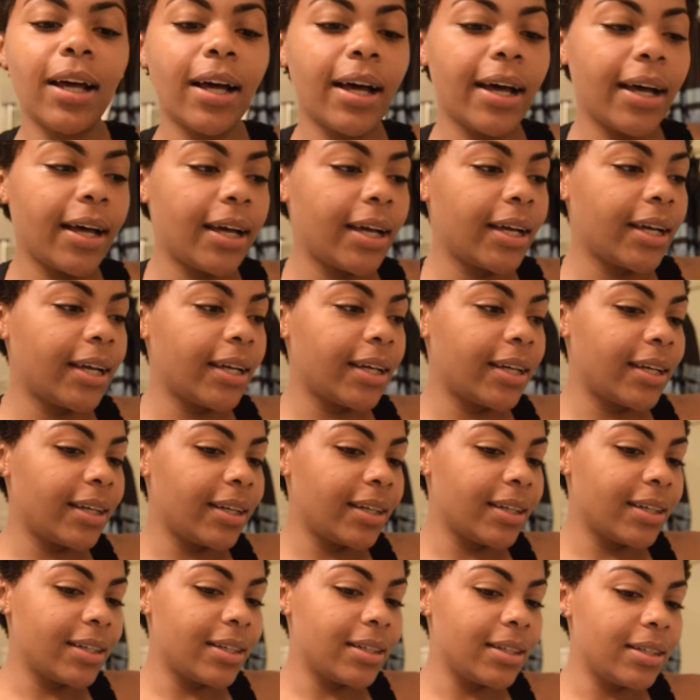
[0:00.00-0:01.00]
I
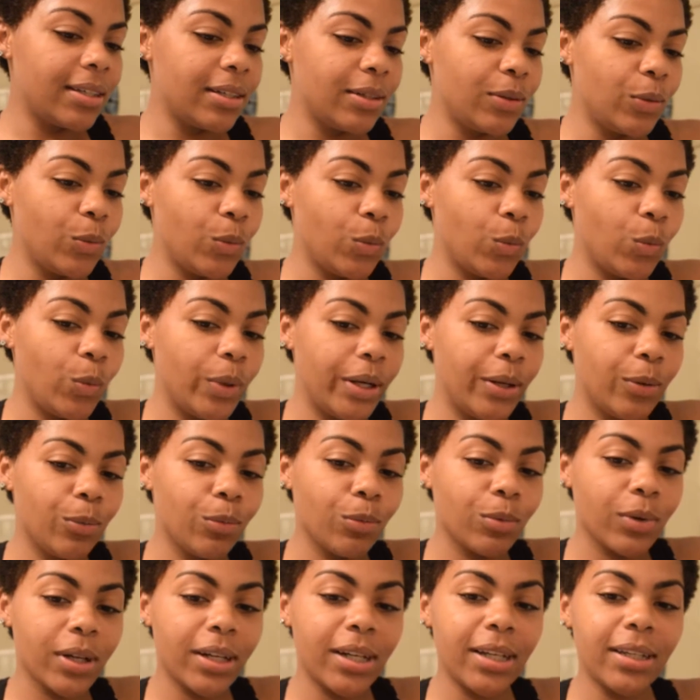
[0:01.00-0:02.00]
went
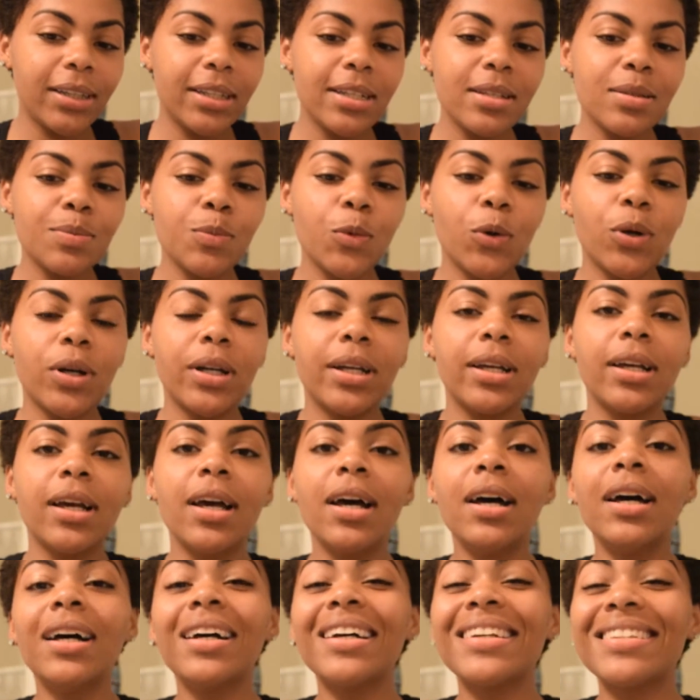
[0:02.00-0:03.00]
running this morning
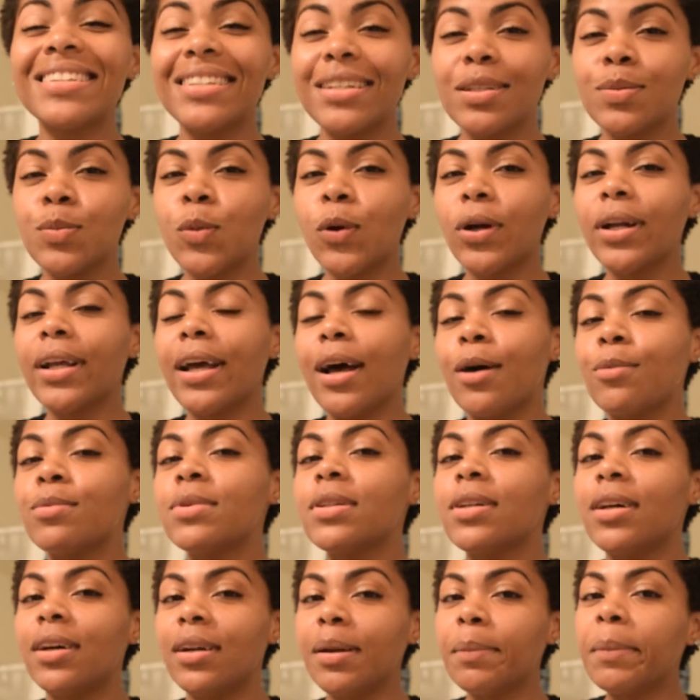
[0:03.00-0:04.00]
because this morning I was
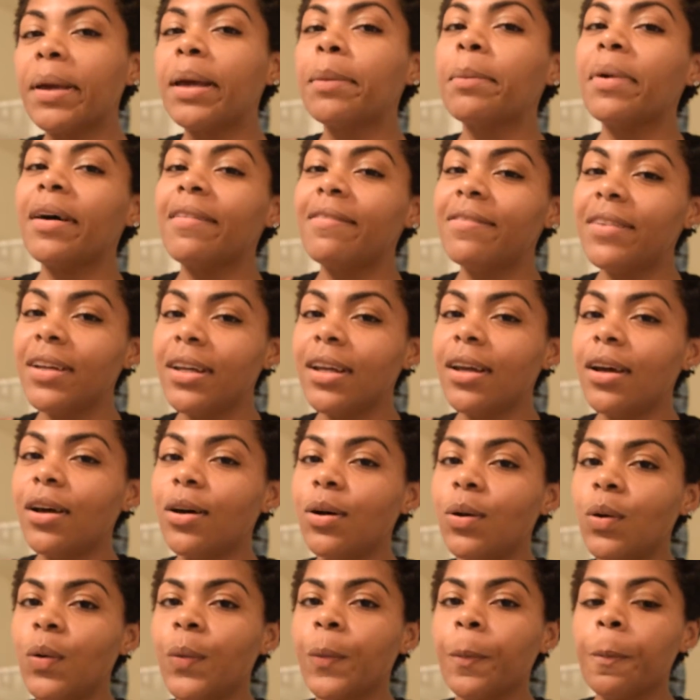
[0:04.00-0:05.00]
gonna make my
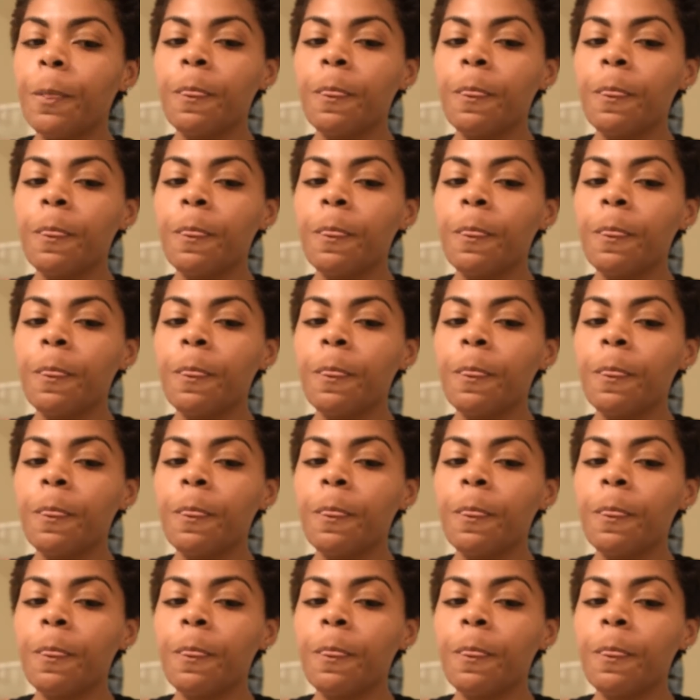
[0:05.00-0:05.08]
video